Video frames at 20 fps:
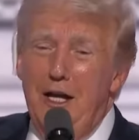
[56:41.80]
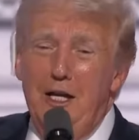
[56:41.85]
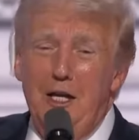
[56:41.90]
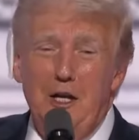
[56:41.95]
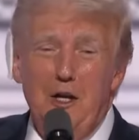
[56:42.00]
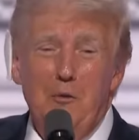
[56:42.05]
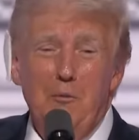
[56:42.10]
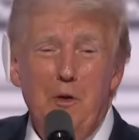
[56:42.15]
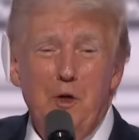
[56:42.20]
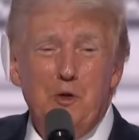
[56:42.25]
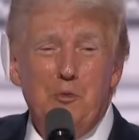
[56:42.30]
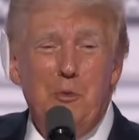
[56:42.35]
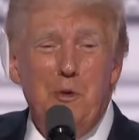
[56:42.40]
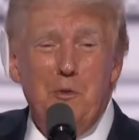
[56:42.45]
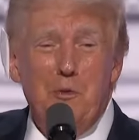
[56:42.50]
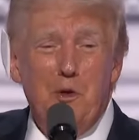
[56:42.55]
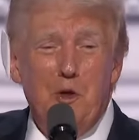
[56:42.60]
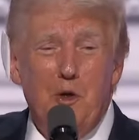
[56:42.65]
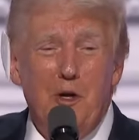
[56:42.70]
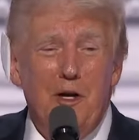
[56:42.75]
you know, most
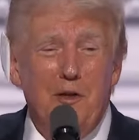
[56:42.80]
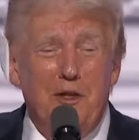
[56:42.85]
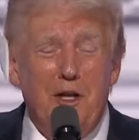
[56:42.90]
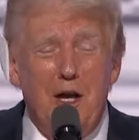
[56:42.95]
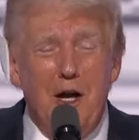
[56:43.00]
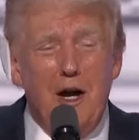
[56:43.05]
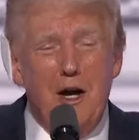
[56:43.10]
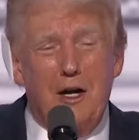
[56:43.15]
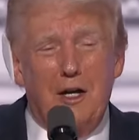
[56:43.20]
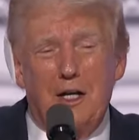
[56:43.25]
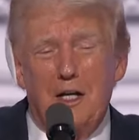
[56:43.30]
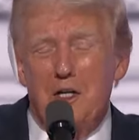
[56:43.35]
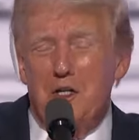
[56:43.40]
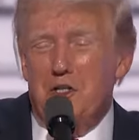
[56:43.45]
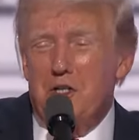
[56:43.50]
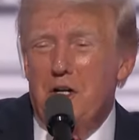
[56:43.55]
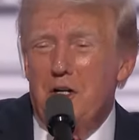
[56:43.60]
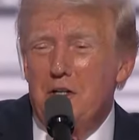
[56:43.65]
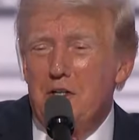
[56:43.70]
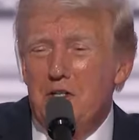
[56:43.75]
people go out, they hire
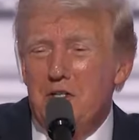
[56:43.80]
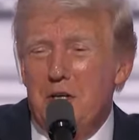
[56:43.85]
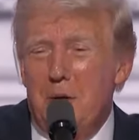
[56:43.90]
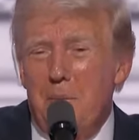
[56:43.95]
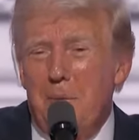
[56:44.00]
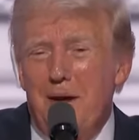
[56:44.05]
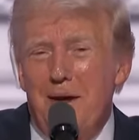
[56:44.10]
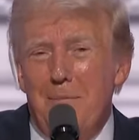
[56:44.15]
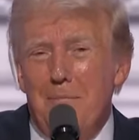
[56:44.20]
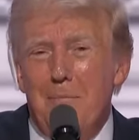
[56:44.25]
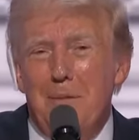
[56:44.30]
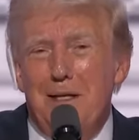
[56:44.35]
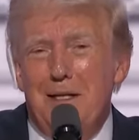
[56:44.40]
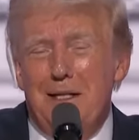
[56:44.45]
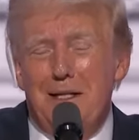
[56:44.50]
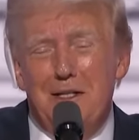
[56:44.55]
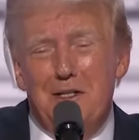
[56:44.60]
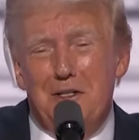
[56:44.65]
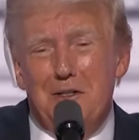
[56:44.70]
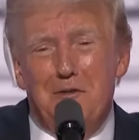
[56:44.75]
consultants, they pay
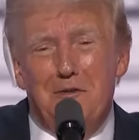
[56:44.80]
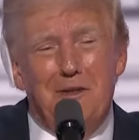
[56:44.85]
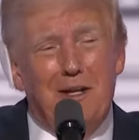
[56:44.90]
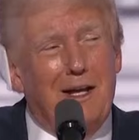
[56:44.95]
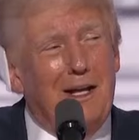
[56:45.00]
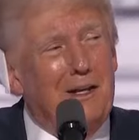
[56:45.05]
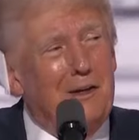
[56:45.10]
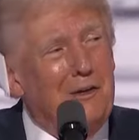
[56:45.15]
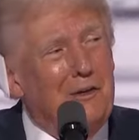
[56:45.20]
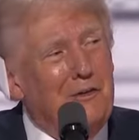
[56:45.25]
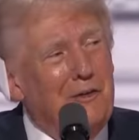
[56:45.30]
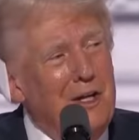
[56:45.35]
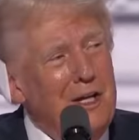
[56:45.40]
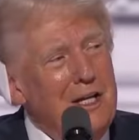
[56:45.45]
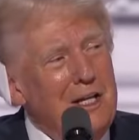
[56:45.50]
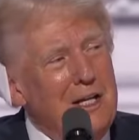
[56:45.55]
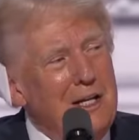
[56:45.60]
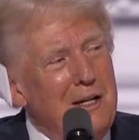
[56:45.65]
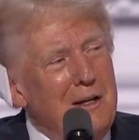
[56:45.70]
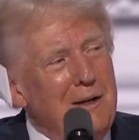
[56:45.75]
millions of dollars.
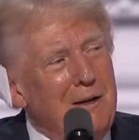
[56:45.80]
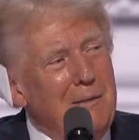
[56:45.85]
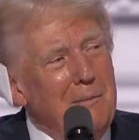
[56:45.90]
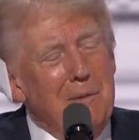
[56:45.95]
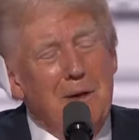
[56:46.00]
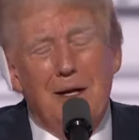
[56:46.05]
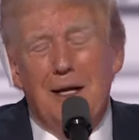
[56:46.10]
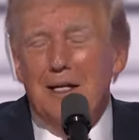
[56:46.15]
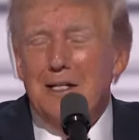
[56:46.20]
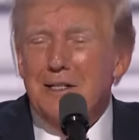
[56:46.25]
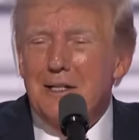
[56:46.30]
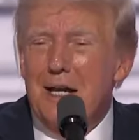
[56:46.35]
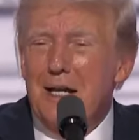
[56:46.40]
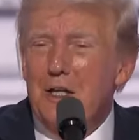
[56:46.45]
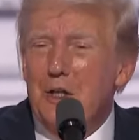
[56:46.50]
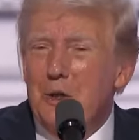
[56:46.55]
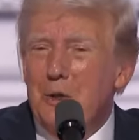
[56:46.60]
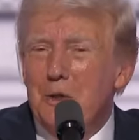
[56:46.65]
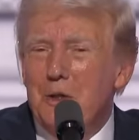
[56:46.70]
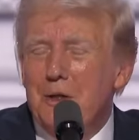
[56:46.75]
But I
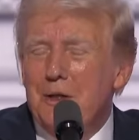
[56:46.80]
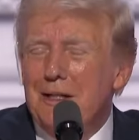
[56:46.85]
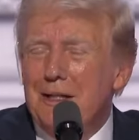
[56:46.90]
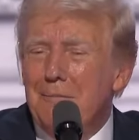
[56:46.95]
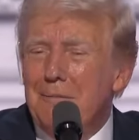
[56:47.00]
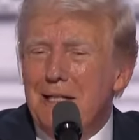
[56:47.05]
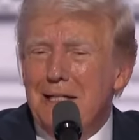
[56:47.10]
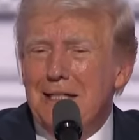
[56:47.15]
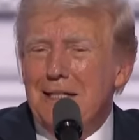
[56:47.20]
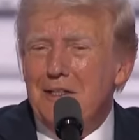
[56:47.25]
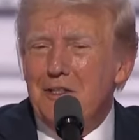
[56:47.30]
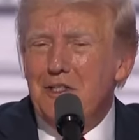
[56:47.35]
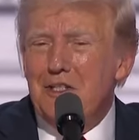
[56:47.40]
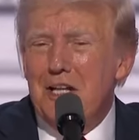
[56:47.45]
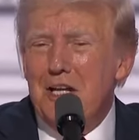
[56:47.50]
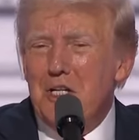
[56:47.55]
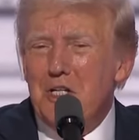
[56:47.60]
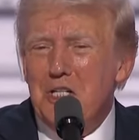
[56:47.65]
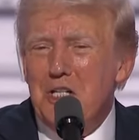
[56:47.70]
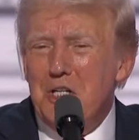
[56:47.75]
said to her, Let me just
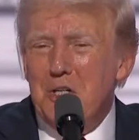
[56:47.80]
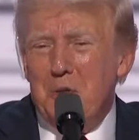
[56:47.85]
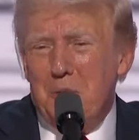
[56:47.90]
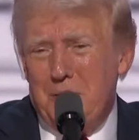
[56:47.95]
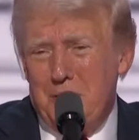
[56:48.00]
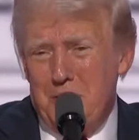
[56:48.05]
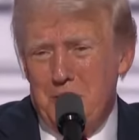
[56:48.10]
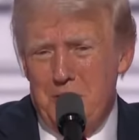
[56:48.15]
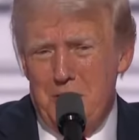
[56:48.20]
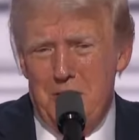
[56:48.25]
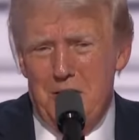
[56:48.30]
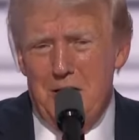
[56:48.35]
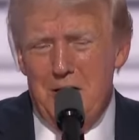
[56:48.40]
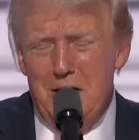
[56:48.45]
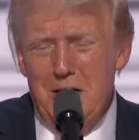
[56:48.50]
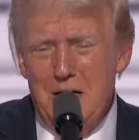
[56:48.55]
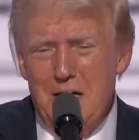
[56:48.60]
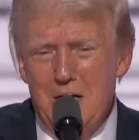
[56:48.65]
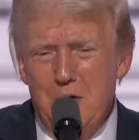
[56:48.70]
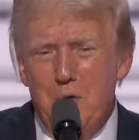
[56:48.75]
ask you a question.
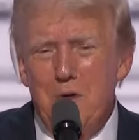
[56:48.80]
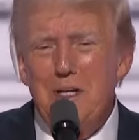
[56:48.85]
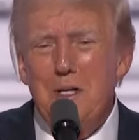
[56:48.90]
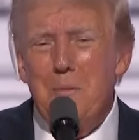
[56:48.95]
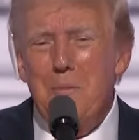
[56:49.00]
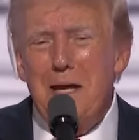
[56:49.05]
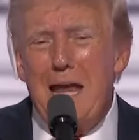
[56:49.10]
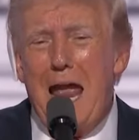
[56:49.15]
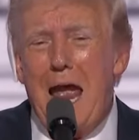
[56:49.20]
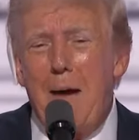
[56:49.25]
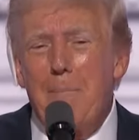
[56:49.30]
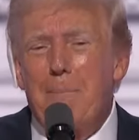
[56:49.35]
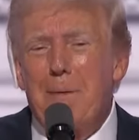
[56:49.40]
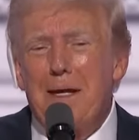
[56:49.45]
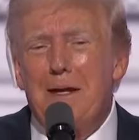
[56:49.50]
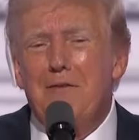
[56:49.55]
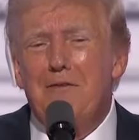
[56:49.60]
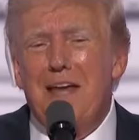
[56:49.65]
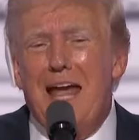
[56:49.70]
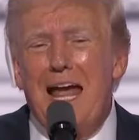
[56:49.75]
Would you be
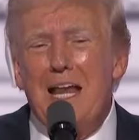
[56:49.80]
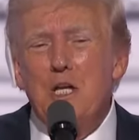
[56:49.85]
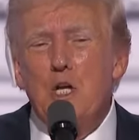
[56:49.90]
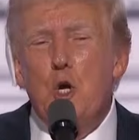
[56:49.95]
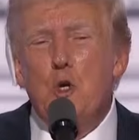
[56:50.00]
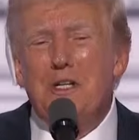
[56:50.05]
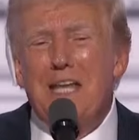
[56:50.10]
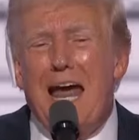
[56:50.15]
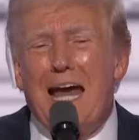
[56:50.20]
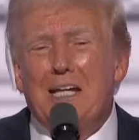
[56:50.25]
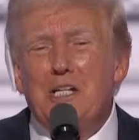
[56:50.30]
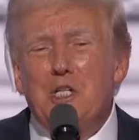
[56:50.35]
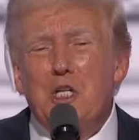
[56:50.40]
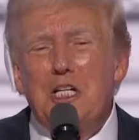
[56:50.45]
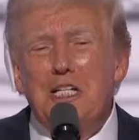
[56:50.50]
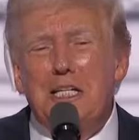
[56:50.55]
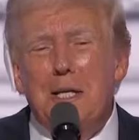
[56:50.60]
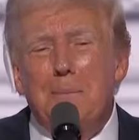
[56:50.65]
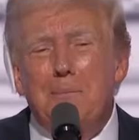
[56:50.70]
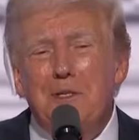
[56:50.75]
happy if you had no tax
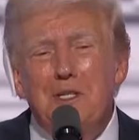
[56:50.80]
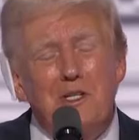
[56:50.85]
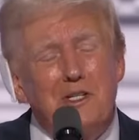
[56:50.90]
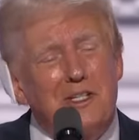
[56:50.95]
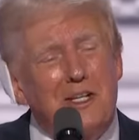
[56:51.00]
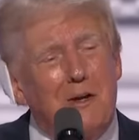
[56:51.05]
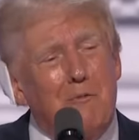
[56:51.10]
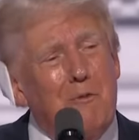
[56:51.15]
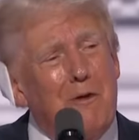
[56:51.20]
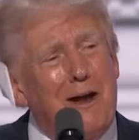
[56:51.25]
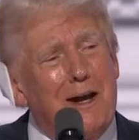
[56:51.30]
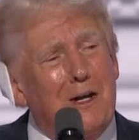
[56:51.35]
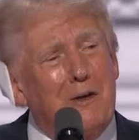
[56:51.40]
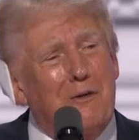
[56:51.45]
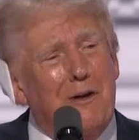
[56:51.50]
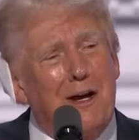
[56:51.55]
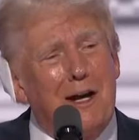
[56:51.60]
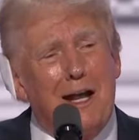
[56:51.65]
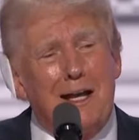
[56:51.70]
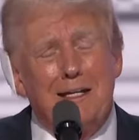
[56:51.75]
on tips? She said, What a
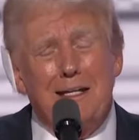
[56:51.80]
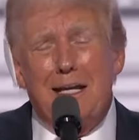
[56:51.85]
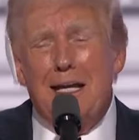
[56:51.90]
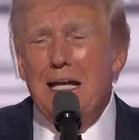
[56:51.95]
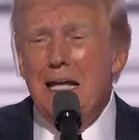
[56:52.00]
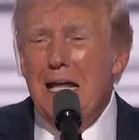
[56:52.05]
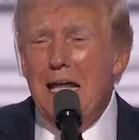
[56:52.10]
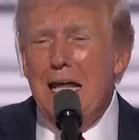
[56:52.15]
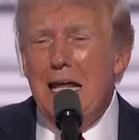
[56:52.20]
great idea.